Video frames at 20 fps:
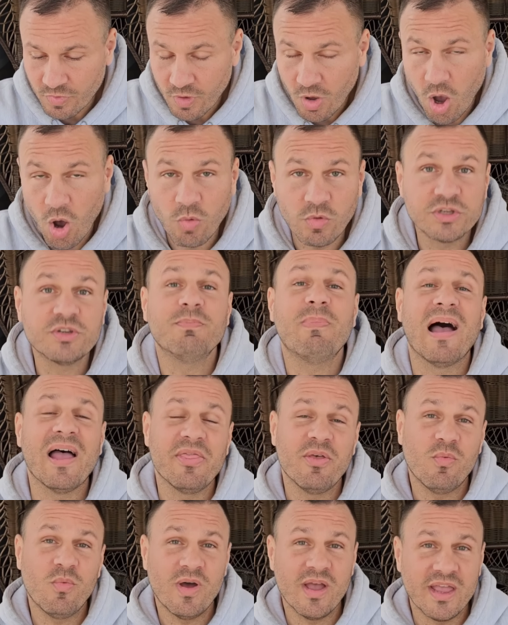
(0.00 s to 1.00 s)
Oh, which by
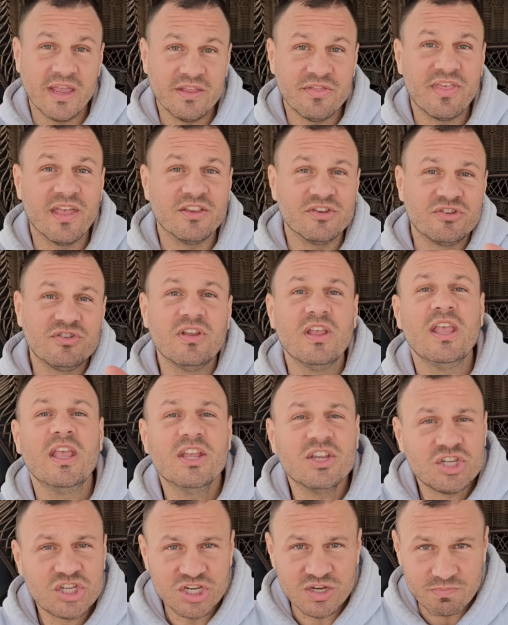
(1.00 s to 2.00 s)
the way, then
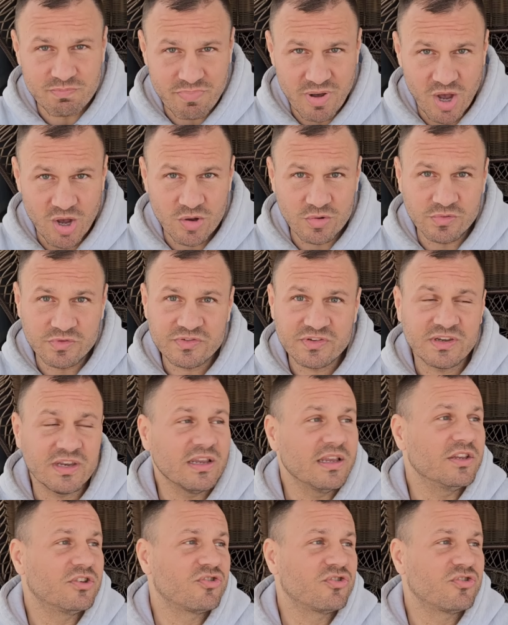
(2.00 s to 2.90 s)
she posts